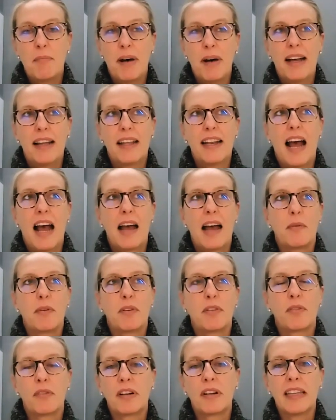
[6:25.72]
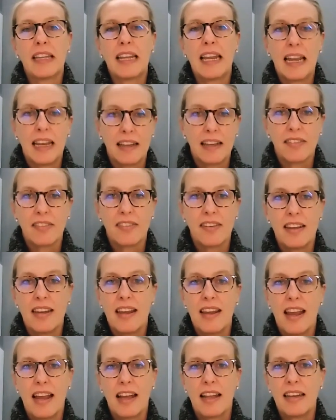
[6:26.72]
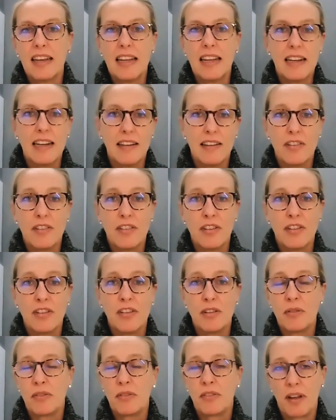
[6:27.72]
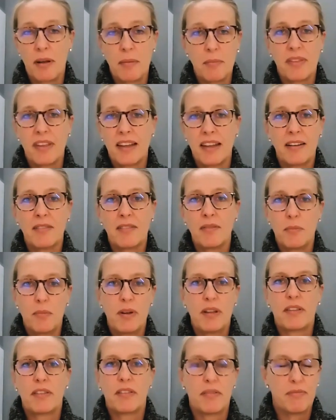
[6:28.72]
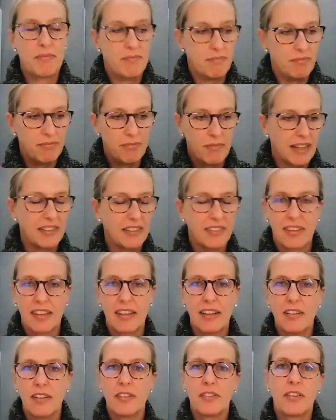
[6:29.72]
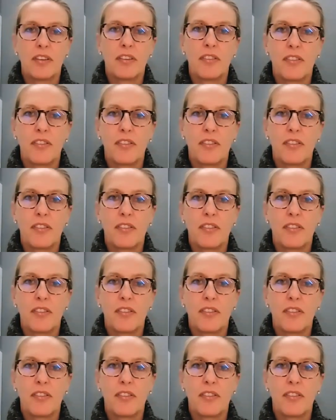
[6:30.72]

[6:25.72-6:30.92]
but I was really antsy and needed to do something with my skills.